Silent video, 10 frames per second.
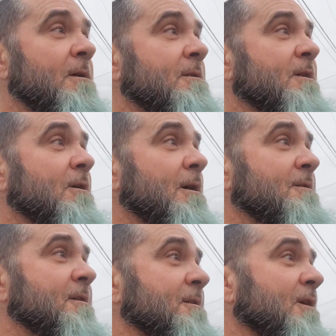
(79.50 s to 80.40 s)
So I
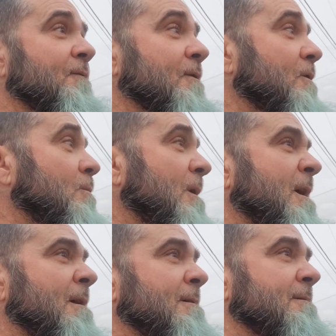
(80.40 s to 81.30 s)
sat there for a little
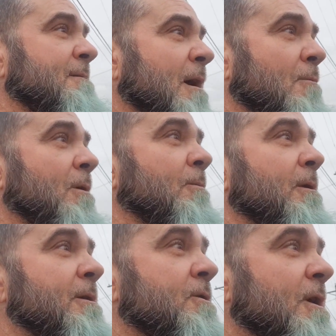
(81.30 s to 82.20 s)
while, and I wasn't
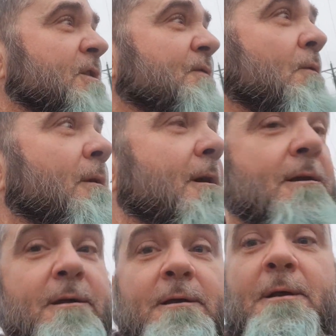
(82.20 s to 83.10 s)
really dressed for it. I
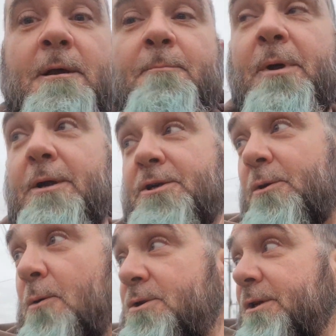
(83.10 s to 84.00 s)
got a pair of
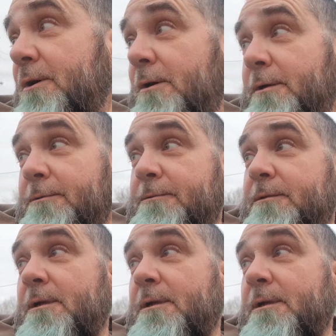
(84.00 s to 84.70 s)
shorts on and